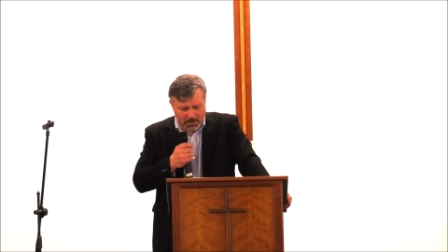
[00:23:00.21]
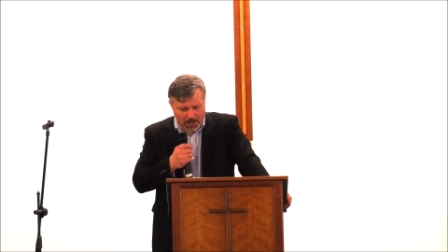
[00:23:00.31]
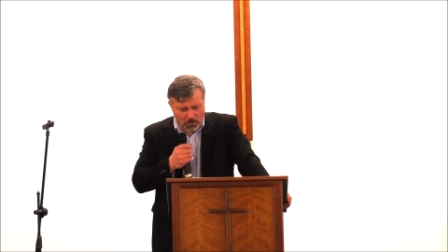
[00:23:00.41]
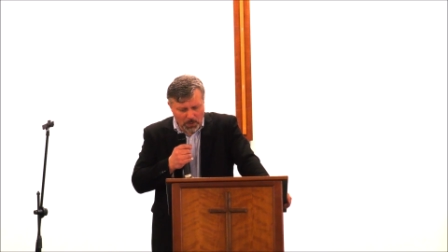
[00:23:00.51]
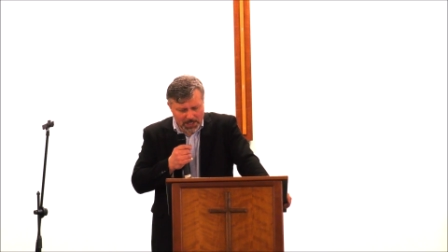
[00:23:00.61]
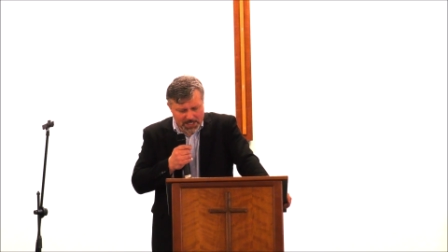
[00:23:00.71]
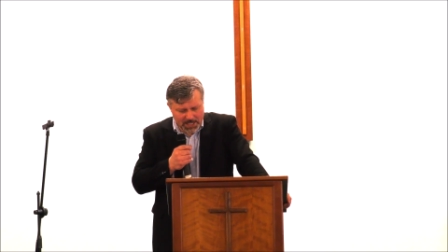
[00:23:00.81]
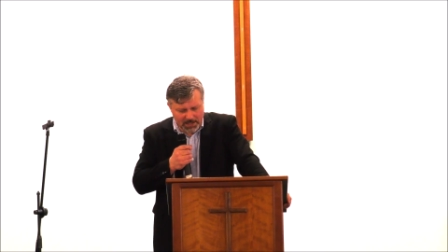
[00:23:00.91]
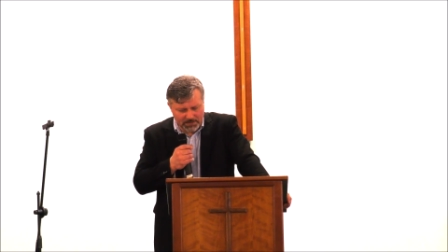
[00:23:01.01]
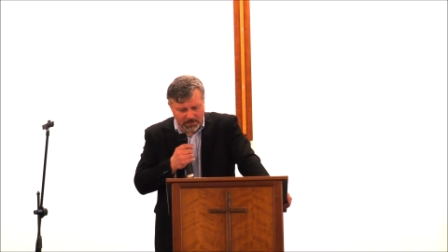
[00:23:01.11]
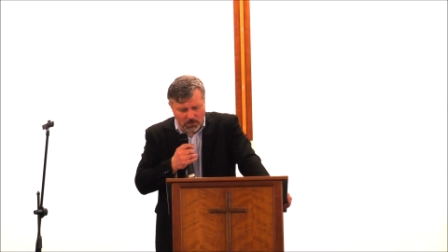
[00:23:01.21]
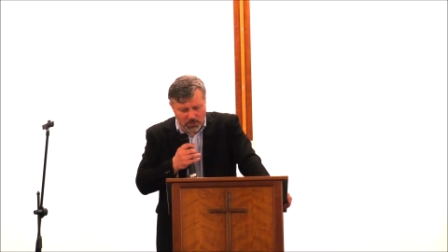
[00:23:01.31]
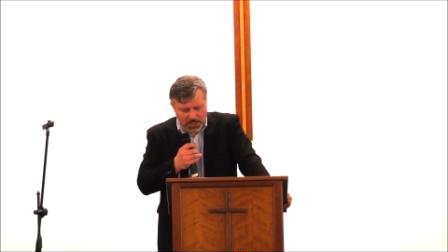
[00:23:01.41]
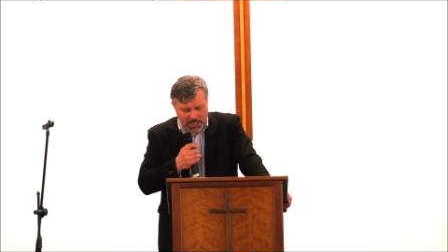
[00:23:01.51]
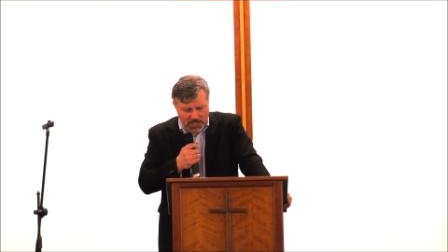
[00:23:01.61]
Now, what is that
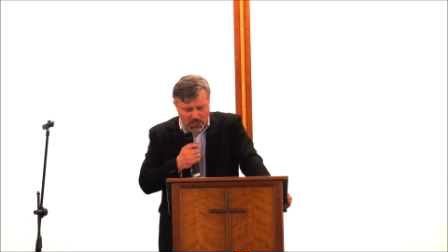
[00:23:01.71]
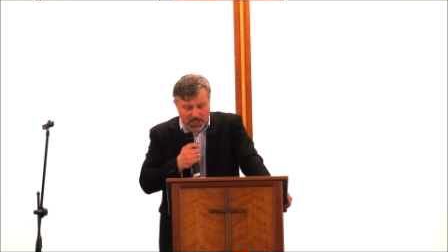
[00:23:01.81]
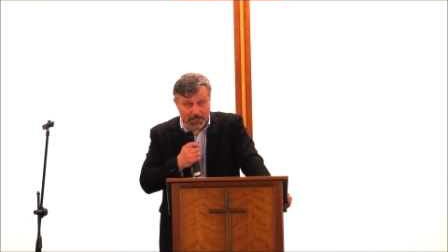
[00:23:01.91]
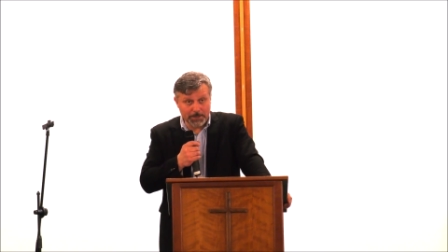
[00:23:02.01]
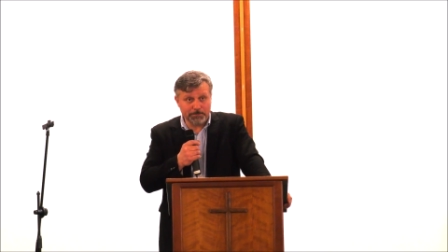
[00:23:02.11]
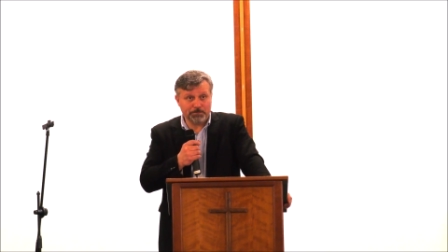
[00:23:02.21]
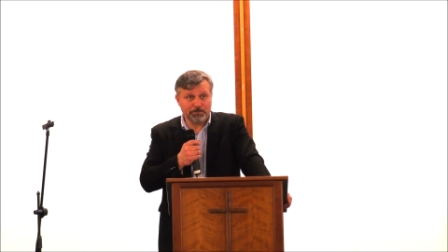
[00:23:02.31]
false teaching?